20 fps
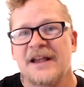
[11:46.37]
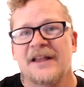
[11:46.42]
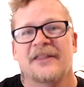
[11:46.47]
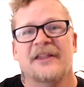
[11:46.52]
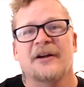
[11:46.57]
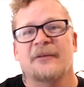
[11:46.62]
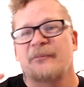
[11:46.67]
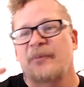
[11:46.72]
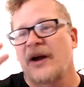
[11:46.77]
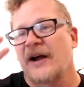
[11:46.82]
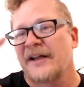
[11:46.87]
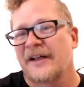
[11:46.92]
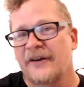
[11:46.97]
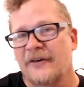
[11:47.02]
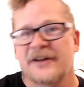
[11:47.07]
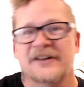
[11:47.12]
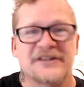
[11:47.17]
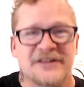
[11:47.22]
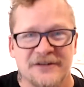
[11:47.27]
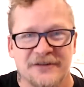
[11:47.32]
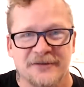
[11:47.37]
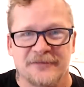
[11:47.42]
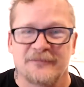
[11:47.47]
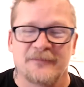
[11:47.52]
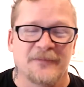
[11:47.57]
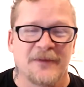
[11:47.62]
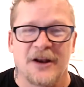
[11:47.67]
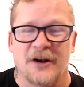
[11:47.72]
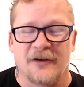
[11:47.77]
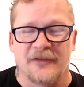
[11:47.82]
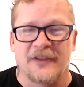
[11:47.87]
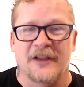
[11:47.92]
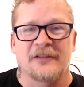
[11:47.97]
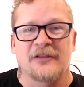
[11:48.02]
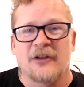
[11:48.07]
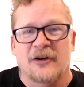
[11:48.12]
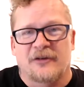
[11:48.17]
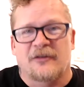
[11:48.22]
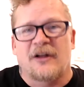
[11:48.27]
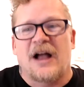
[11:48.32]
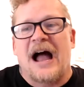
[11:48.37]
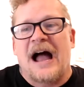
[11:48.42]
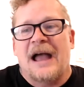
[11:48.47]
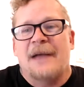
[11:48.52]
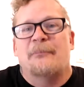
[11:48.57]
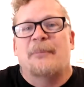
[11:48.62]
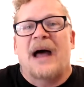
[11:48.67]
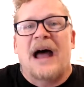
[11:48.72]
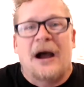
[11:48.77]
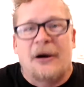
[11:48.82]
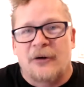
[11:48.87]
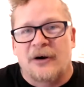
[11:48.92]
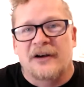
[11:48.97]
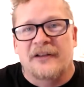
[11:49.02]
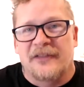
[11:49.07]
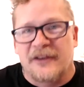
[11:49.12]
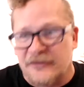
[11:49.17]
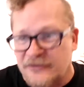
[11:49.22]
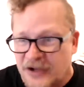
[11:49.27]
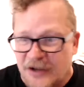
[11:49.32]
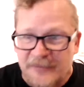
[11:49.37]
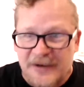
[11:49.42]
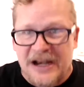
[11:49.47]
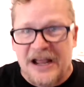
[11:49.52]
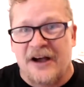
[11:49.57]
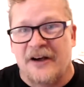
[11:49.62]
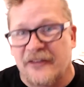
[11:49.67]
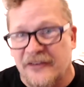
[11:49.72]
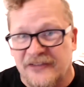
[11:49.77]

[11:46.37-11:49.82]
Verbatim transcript: They're probably going to, you know, they look high-powered, and they're coming out.